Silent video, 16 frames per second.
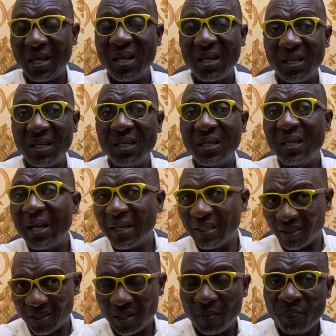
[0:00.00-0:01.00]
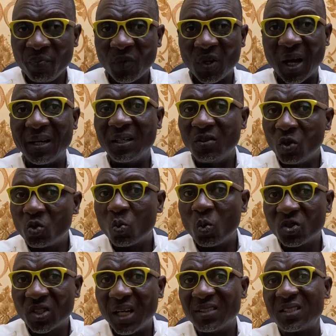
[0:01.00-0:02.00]
EEAs, and those ones
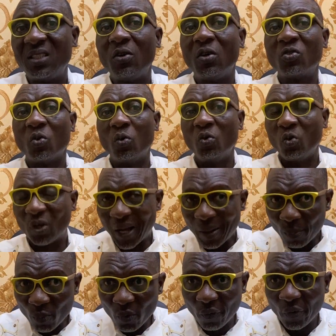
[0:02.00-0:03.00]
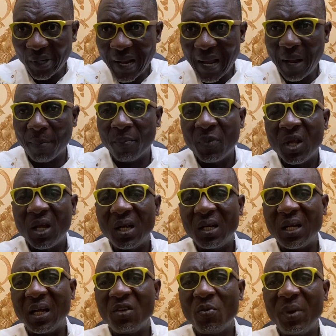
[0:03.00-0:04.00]
can still also, you can move with them.
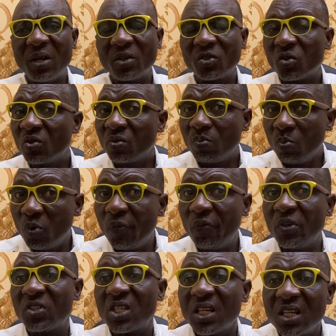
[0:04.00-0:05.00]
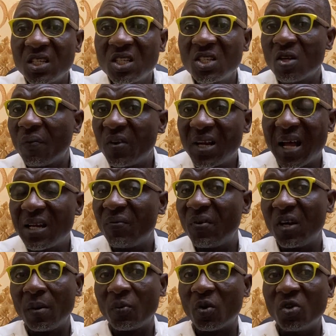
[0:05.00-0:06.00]
Then you may also move with citizens of other
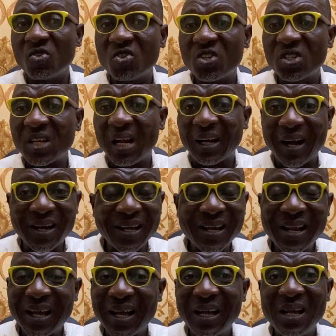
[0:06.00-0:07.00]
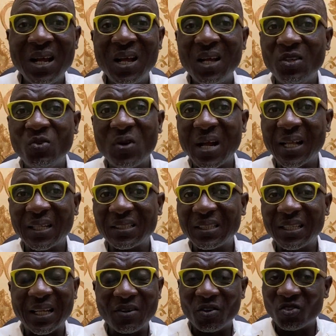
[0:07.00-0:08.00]
developed countries like Canada, United States,
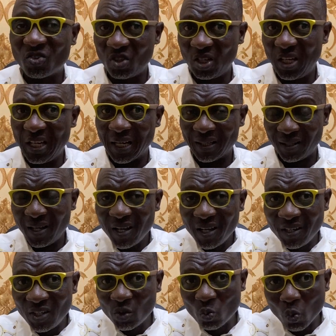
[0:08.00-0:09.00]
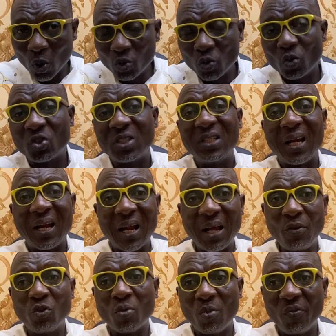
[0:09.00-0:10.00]
and Australia. This will also still allow you
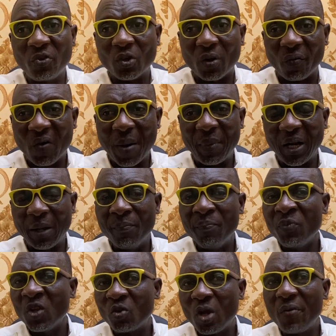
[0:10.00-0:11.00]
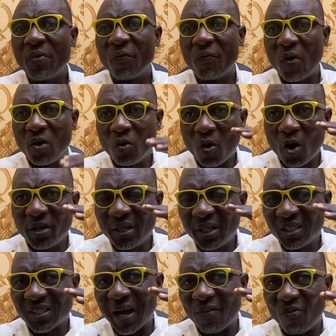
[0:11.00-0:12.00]
to move to your family. So if you follow all
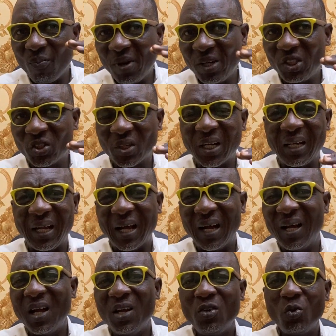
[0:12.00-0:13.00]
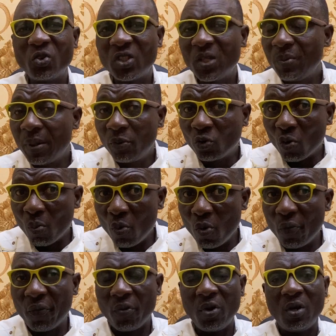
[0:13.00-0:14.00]
this I've mentioned, you will still be able to
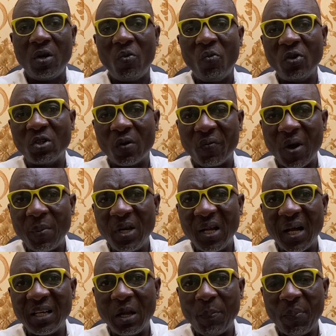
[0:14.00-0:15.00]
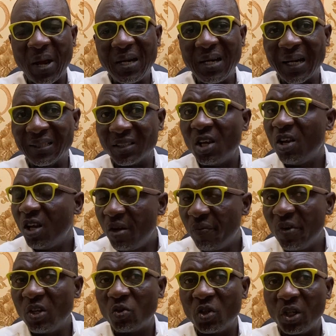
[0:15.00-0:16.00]
move with your family and dependent even
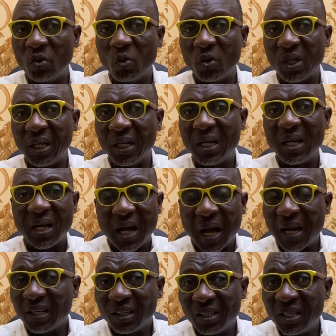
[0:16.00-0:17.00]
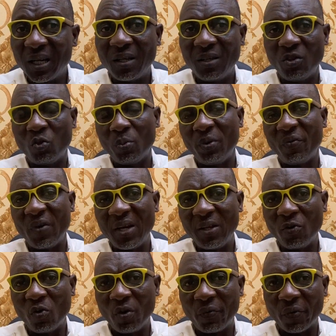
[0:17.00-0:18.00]
into the UK, and it will be very
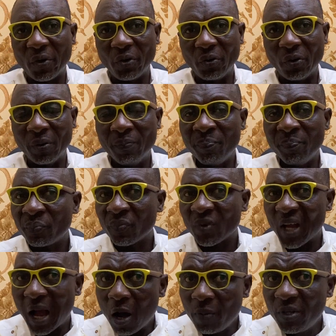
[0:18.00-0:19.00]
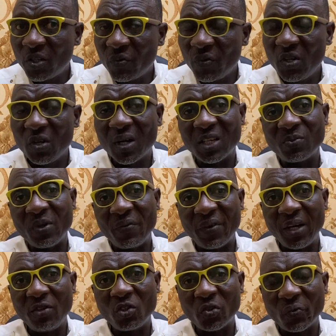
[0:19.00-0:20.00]
good for you. I hope this video has been
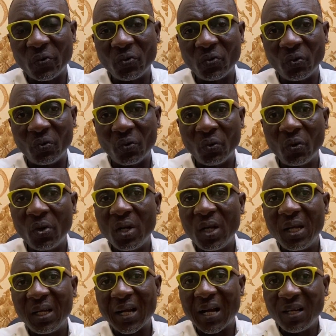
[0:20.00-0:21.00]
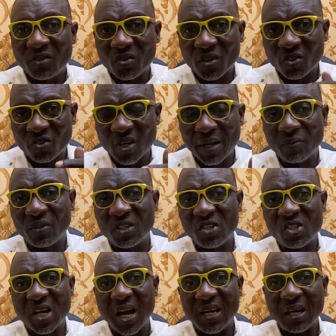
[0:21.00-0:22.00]
very useful to you. Kindly subscribe to the
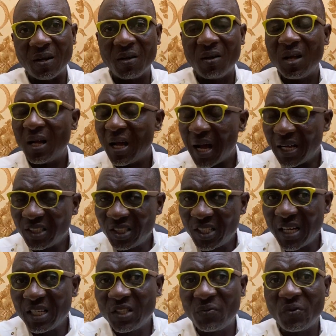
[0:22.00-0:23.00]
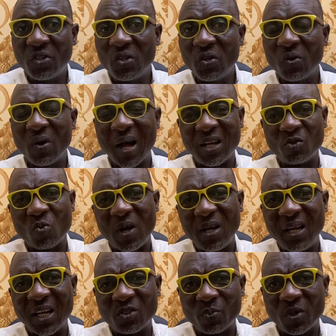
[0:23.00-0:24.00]
channel and share this video as widely
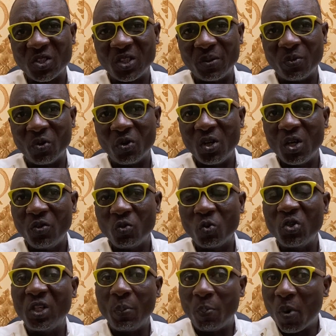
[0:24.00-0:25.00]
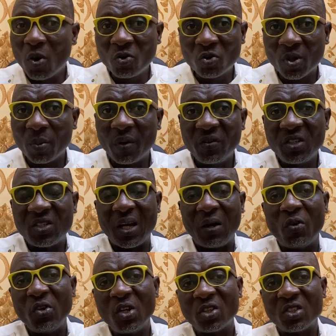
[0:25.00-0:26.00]
as possible to debunk some of these
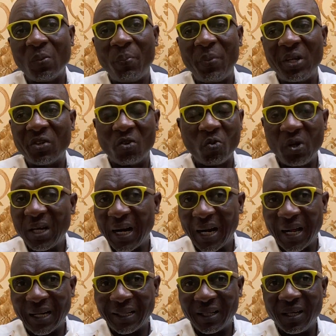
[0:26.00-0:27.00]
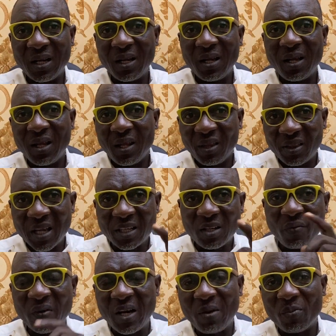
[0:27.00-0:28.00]
erroneous impressions going around. Thank you
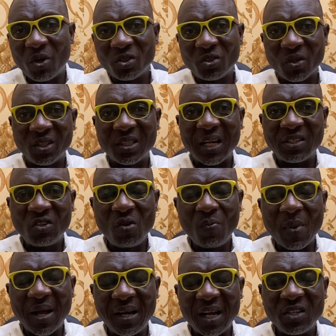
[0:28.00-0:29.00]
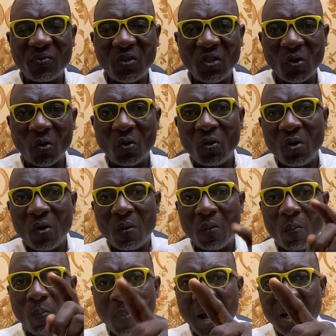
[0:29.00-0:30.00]
very much. Until I see you in my next video,
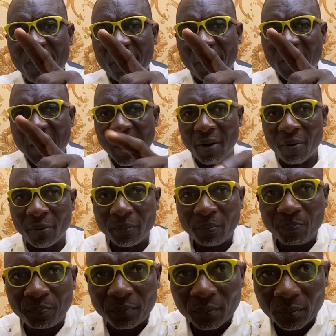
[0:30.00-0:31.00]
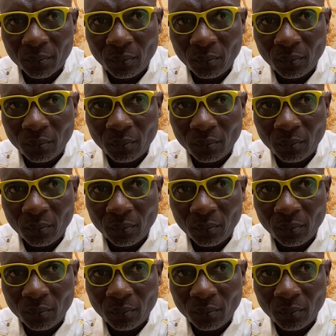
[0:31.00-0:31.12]
bye for now.